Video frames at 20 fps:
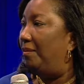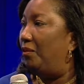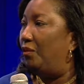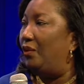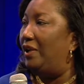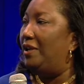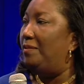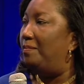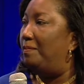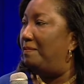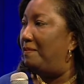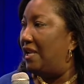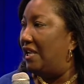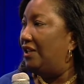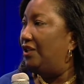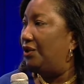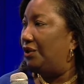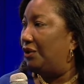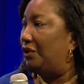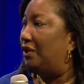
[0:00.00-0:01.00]
We make
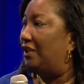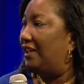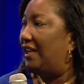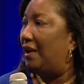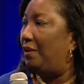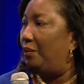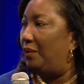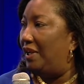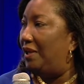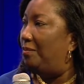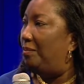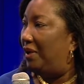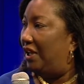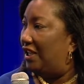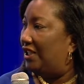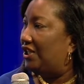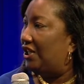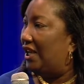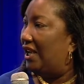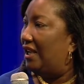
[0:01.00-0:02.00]
sure that we
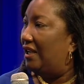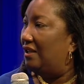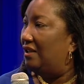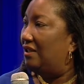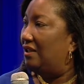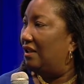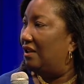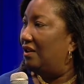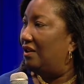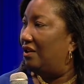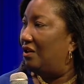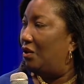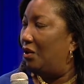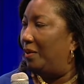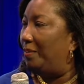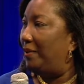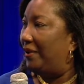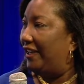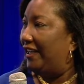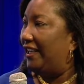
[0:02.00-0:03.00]
budget
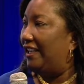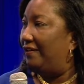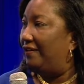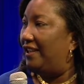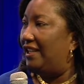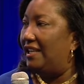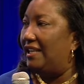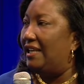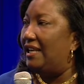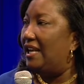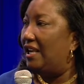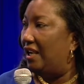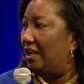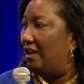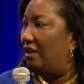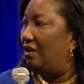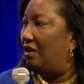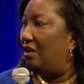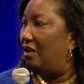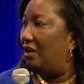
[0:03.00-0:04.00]
corporate giving in
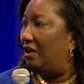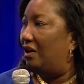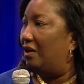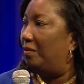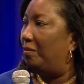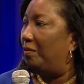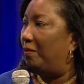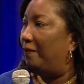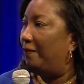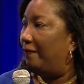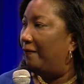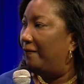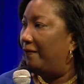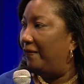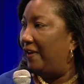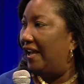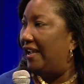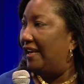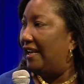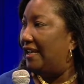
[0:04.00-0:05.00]
our
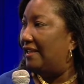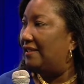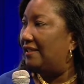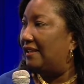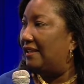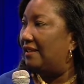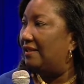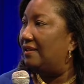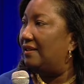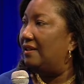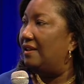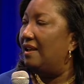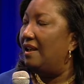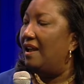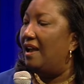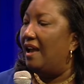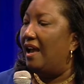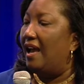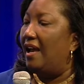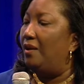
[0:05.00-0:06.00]
finances.
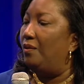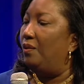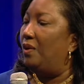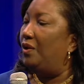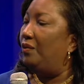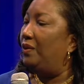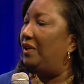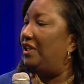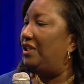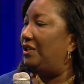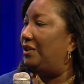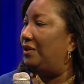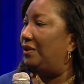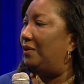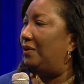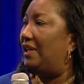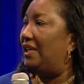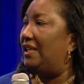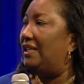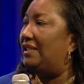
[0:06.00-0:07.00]
And what we do
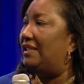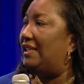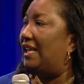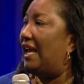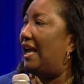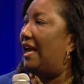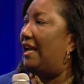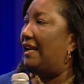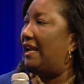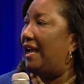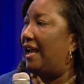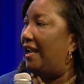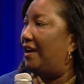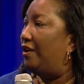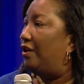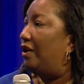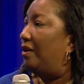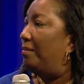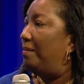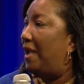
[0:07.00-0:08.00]
is that at
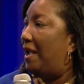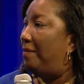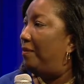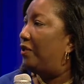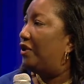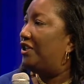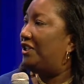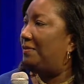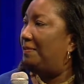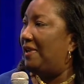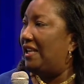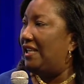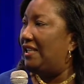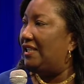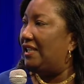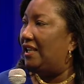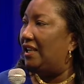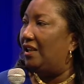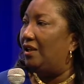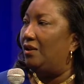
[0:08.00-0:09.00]
our members
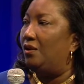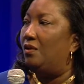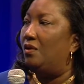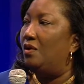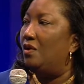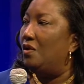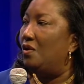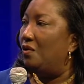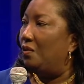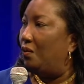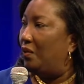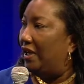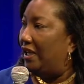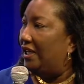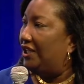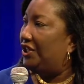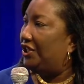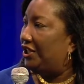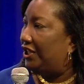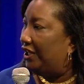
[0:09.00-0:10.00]
meeting, we
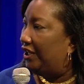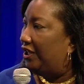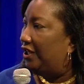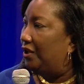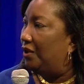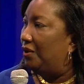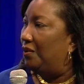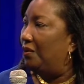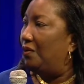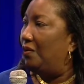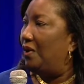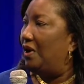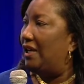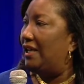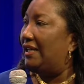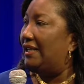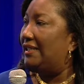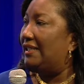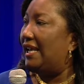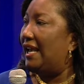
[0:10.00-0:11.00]
share what
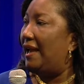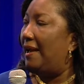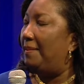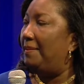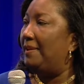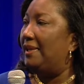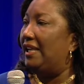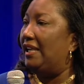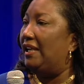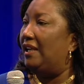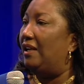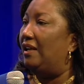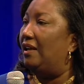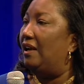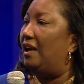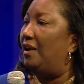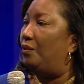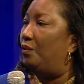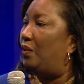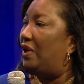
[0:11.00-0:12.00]
is happening
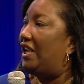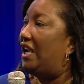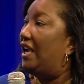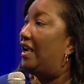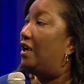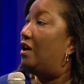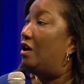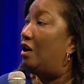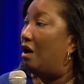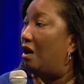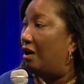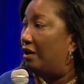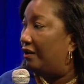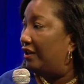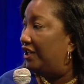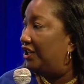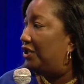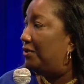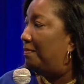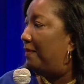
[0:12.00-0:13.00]
and we
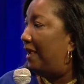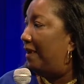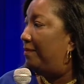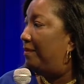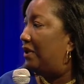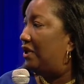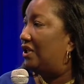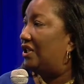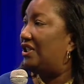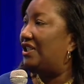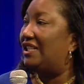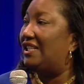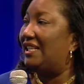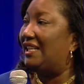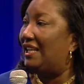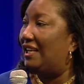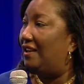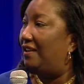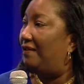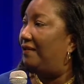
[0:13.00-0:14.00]
encourage members to
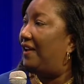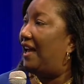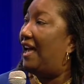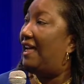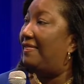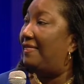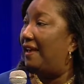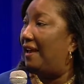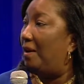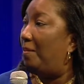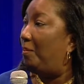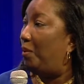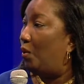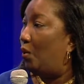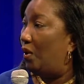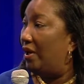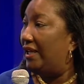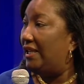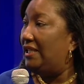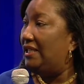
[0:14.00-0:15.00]
give at that
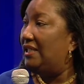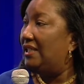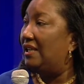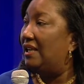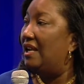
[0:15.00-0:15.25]
point.